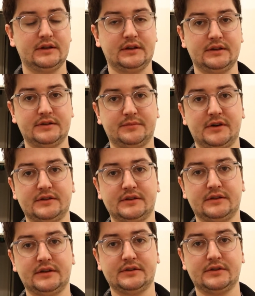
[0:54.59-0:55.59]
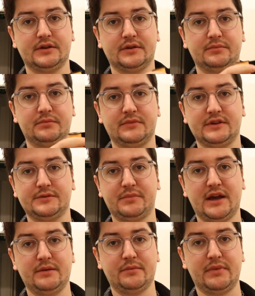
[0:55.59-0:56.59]
is basically it's got this
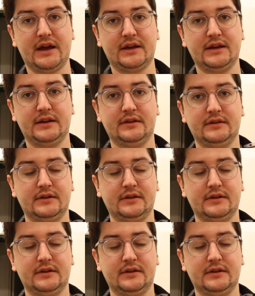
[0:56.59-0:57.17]
paper backing